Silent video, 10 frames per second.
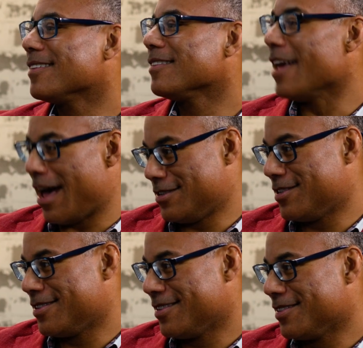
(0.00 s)

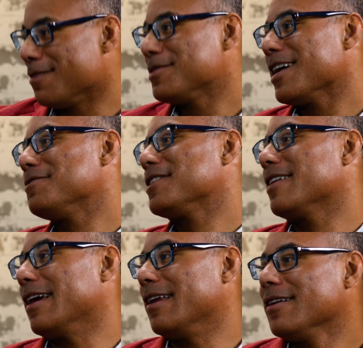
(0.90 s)
Yes, sometimes it
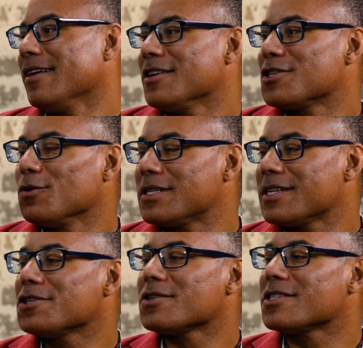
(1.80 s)
can. So what's
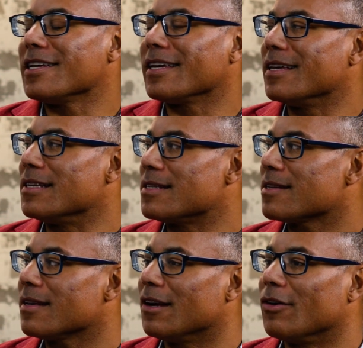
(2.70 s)
interesting
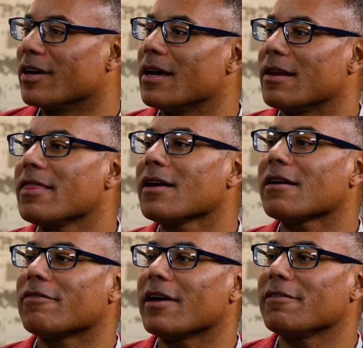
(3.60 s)
is, again, think
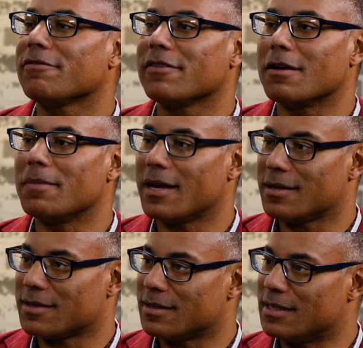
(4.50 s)
of AFib
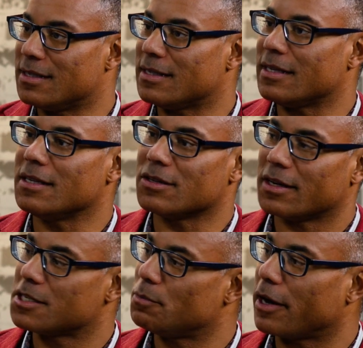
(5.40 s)
as a disease on
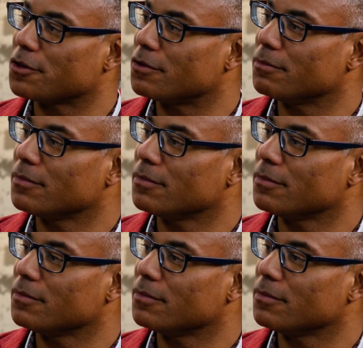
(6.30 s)
a spectrum.